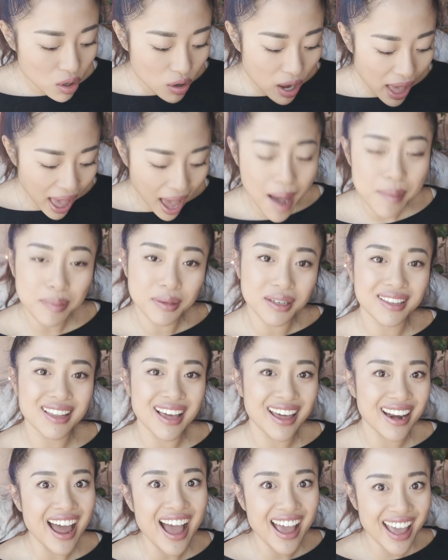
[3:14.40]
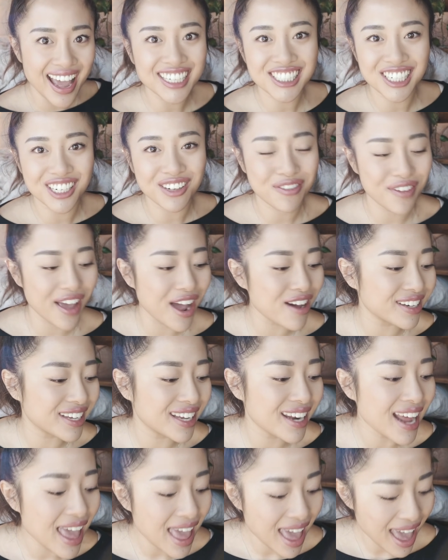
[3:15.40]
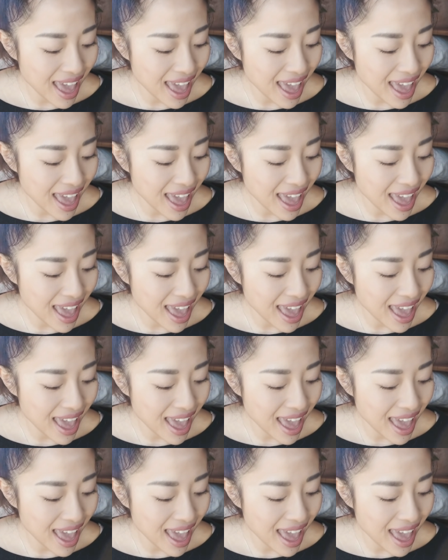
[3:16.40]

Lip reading: happy that I actually found it.